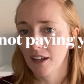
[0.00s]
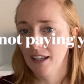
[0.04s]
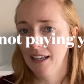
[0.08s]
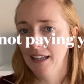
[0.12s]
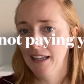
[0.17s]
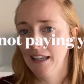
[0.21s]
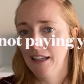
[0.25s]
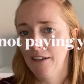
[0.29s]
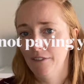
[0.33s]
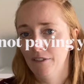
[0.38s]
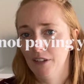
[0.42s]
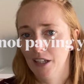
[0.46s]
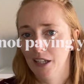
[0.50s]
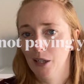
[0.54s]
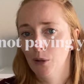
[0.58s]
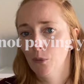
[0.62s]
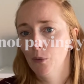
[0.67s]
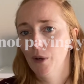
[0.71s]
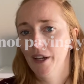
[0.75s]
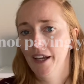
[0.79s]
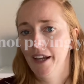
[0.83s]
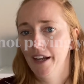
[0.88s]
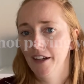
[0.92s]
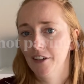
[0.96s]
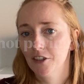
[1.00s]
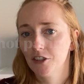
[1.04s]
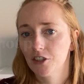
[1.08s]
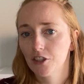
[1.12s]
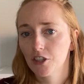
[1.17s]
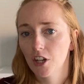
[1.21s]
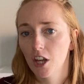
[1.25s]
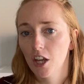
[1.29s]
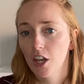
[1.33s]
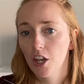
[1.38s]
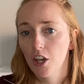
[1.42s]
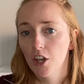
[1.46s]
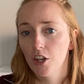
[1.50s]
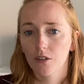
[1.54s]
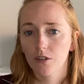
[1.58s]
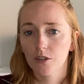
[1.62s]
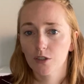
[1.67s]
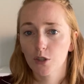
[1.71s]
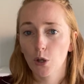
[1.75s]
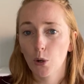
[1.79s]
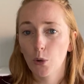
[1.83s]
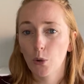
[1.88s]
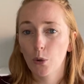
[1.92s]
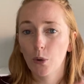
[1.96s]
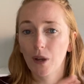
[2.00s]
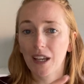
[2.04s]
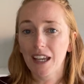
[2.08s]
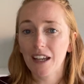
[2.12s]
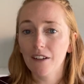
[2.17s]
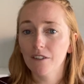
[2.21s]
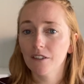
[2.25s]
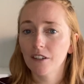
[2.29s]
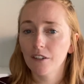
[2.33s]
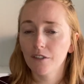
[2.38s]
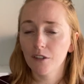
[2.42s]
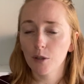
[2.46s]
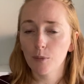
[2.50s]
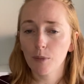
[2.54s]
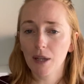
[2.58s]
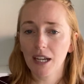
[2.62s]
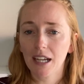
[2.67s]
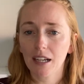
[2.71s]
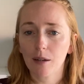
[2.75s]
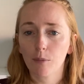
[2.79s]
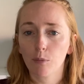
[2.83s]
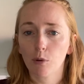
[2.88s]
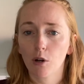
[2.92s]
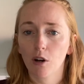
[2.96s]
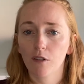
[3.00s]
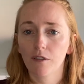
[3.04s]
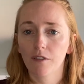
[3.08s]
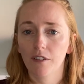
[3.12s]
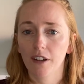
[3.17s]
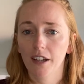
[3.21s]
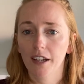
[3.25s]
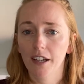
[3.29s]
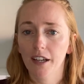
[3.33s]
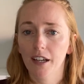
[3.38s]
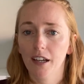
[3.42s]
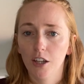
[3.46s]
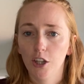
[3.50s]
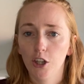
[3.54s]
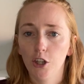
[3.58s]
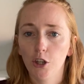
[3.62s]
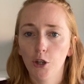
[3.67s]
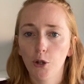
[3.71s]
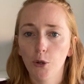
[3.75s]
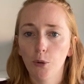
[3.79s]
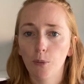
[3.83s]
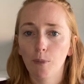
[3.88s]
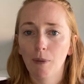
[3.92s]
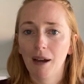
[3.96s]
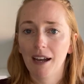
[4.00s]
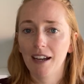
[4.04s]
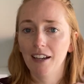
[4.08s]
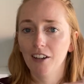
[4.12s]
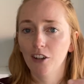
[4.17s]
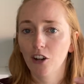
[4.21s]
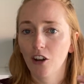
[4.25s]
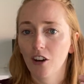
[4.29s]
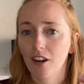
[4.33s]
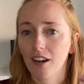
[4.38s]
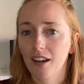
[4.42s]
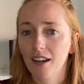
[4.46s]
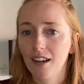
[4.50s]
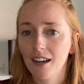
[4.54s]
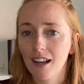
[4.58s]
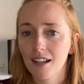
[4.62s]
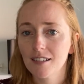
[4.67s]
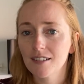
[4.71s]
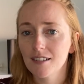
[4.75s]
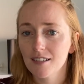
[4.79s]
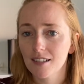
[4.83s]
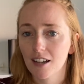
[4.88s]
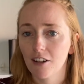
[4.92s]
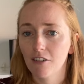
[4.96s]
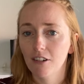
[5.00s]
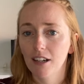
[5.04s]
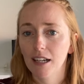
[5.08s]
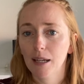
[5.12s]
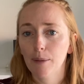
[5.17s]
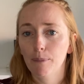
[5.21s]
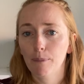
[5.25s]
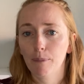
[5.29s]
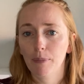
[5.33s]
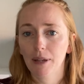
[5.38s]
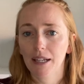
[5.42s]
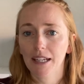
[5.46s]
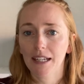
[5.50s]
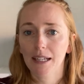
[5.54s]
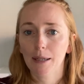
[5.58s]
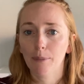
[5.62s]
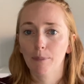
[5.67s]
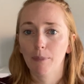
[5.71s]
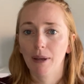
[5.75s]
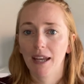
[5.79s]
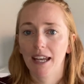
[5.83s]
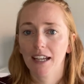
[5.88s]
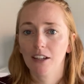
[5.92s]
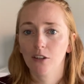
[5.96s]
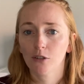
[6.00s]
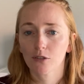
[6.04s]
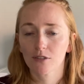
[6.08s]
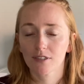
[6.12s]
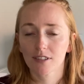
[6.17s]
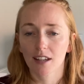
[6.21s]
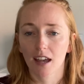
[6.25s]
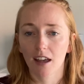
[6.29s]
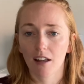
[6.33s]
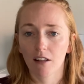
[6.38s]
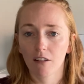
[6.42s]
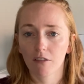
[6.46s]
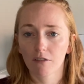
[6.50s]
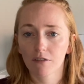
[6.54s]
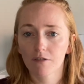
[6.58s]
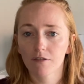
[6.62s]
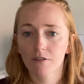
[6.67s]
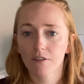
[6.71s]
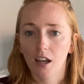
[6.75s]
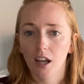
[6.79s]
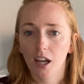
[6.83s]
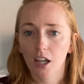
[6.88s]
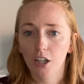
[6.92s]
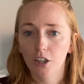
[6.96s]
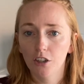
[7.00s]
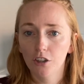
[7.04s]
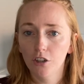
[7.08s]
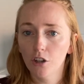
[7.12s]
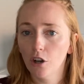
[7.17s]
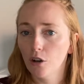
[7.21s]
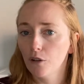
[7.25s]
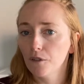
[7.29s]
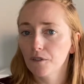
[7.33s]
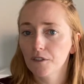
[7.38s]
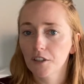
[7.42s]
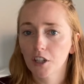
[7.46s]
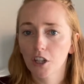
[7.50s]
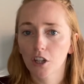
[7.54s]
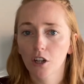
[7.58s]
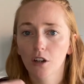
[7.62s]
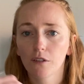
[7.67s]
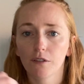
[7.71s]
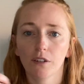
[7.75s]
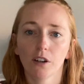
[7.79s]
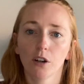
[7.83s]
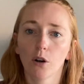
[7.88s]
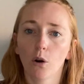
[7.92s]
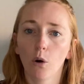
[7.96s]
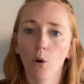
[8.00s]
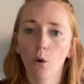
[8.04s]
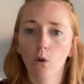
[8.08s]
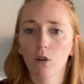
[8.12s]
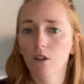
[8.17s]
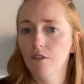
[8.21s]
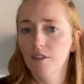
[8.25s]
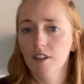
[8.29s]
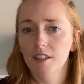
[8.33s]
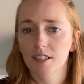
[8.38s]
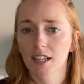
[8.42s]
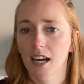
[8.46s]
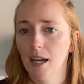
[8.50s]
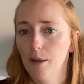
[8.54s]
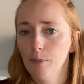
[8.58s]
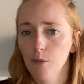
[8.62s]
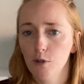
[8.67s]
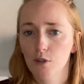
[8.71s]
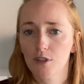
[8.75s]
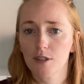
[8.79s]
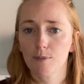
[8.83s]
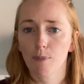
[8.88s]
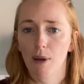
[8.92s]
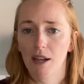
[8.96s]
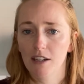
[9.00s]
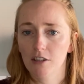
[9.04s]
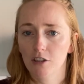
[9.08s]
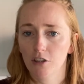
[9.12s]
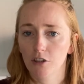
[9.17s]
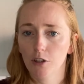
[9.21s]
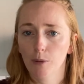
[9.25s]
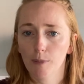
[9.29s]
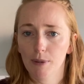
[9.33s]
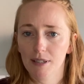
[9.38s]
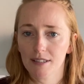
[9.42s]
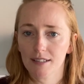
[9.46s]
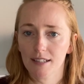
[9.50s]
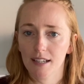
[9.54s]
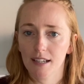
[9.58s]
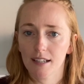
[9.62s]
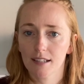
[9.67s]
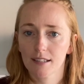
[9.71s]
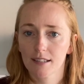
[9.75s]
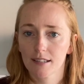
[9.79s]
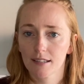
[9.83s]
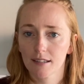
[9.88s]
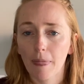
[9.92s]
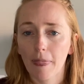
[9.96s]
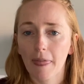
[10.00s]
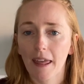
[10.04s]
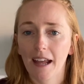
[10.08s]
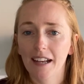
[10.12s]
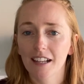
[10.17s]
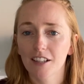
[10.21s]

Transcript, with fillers: a living wage. So even if you're making a profit, you might not necessarily be paying yourself enough to cover all of the time you spend on your business. And